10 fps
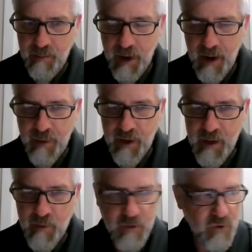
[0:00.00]
Bob, thank
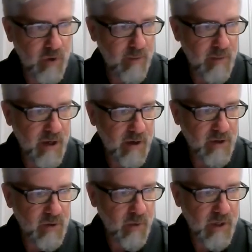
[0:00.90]
you for joining me here
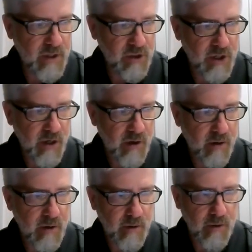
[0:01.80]
so we can
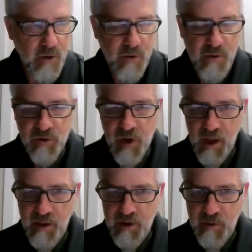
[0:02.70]
share news,
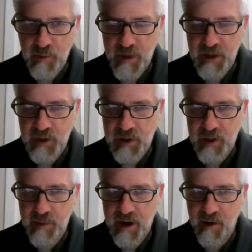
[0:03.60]
knowledge, information
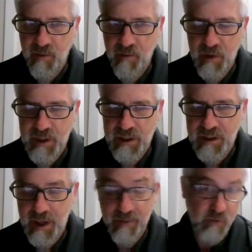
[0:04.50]
about real
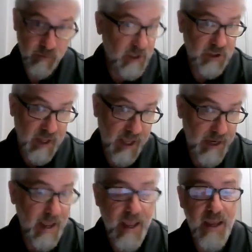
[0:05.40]

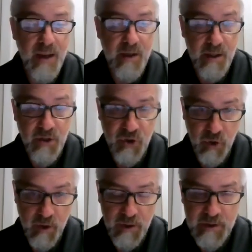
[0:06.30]
estate and
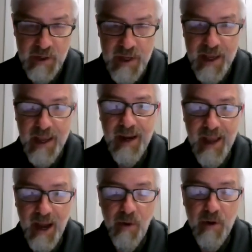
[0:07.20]
insurance and
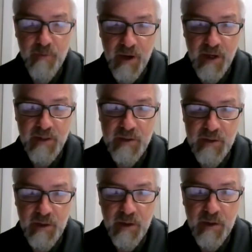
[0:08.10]
how it
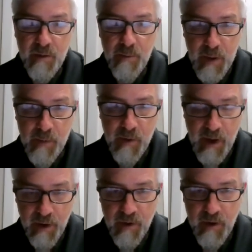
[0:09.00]
affects people
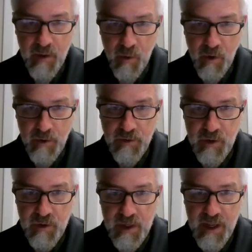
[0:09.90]
out there in the world.
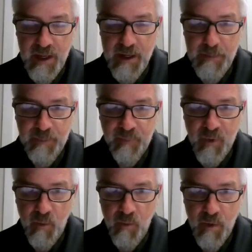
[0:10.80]
So today
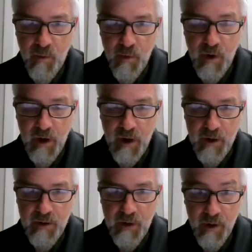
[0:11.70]
you're
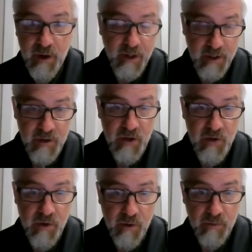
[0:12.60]
gonna
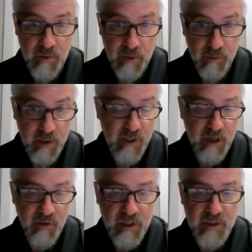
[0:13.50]
continue really
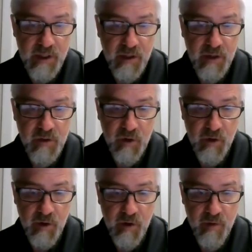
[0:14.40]
addressing the
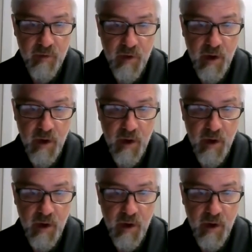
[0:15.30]
concern of